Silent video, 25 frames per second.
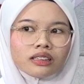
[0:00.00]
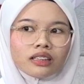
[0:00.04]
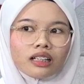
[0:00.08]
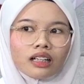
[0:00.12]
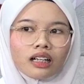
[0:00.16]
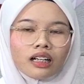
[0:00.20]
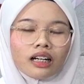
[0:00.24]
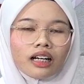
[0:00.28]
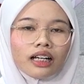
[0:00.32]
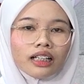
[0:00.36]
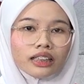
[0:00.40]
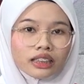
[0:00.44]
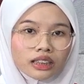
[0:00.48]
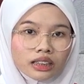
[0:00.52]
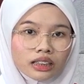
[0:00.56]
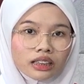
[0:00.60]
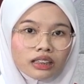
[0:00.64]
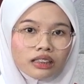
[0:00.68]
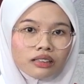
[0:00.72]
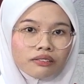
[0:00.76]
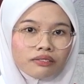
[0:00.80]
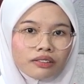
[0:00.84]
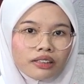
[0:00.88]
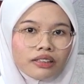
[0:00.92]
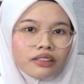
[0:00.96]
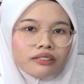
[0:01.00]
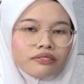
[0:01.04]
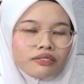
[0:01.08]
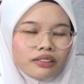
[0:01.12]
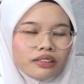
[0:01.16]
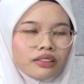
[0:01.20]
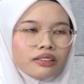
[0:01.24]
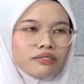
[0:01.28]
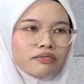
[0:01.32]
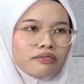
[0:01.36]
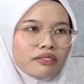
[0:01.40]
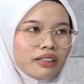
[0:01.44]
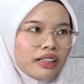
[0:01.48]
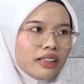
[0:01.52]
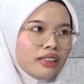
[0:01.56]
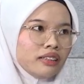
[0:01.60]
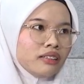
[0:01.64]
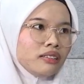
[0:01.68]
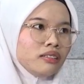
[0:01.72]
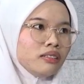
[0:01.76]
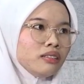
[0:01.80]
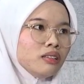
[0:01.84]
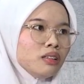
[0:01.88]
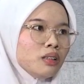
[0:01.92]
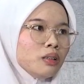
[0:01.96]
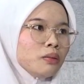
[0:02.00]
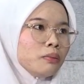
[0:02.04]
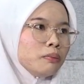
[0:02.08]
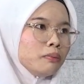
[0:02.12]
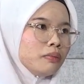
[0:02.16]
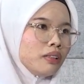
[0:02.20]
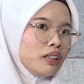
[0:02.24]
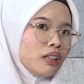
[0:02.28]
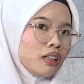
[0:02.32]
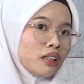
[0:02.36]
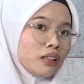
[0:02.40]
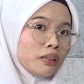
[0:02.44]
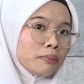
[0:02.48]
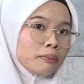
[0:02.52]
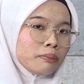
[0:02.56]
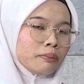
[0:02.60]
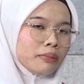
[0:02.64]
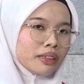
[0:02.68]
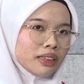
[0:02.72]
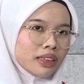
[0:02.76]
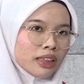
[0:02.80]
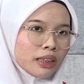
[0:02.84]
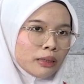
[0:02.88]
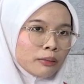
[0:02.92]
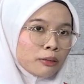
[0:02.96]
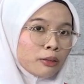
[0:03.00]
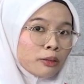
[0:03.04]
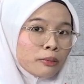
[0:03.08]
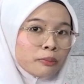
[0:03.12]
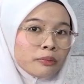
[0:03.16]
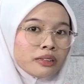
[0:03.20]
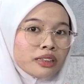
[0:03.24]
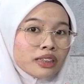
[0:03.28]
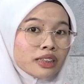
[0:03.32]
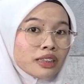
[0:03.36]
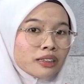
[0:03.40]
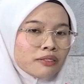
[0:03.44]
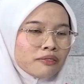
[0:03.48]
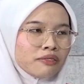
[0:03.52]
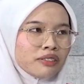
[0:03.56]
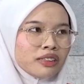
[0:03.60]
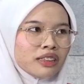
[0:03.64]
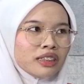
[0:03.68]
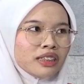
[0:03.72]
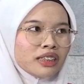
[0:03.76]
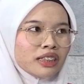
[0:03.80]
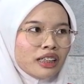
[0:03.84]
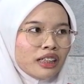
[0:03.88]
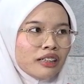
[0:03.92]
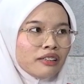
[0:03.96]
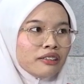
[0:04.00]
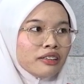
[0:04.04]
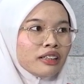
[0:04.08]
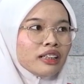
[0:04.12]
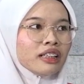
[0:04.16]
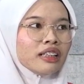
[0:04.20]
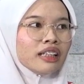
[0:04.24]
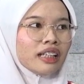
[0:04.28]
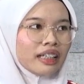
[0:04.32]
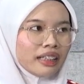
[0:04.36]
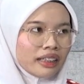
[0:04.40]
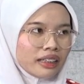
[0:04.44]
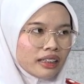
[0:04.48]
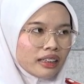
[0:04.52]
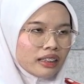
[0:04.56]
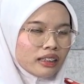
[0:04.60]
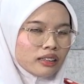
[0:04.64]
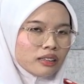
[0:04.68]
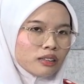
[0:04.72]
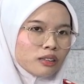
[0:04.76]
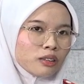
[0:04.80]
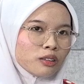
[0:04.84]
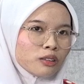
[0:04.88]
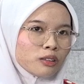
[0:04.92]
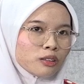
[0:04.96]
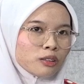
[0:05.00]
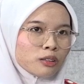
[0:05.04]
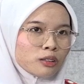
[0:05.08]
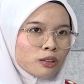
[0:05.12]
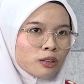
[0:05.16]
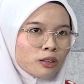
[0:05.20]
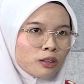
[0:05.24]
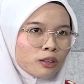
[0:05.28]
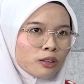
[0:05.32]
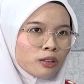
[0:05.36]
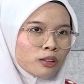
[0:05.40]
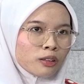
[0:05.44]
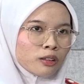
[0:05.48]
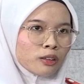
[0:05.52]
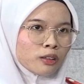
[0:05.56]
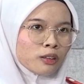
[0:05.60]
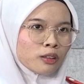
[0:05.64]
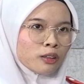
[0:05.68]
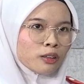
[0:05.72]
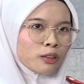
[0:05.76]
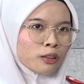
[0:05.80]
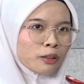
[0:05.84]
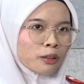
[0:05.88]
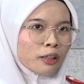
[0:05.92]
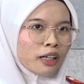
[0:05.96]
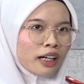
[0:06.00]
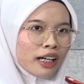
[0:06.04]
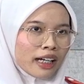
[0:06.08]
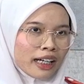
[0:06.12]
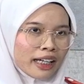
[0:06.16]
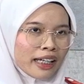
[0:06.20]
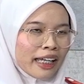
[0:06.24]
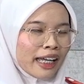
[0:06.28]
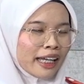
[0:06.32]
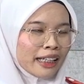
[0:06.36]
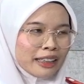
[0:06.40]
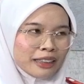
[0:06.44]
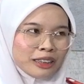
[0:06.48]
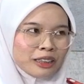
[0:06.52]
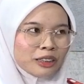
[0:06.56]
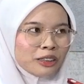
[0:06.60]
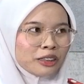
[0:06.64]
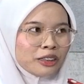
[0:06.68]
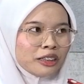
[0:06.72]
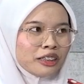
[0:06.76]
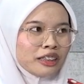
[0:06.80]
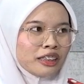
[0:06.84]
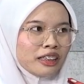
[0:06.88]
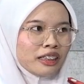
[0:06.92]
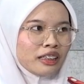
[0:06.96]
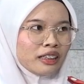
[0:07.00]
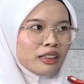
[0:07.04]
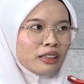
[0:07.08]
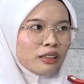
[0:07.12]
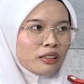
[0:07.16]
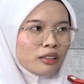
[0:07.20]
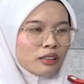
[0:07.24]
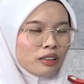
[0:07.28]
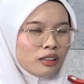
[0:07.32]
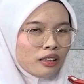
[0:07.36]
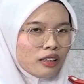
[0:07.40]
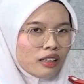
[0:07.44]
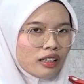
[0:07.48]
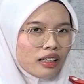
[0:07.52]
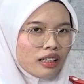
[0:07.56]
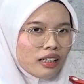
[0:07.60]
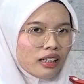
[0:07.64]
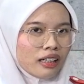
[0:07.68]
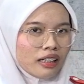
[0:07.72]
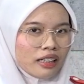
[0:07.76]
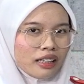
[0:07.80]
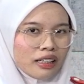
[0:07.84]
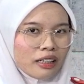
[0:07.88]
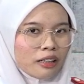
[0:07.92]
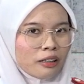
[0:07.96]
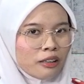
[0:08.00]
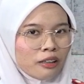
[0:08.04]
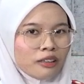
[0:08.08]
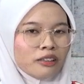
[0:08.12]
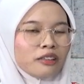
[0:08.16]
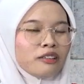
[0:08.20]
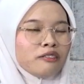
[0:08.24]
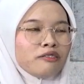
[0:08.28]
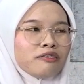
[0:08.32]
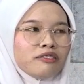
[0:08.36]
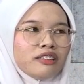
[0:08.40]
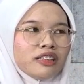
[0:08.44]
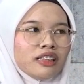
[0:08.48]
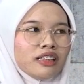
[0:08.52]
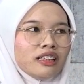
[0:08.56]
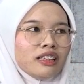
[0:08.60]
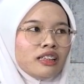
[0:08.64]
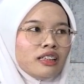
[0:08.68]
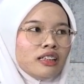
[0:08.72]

are actually very very fun. Macam community service, I really like it. So I enjoy all of the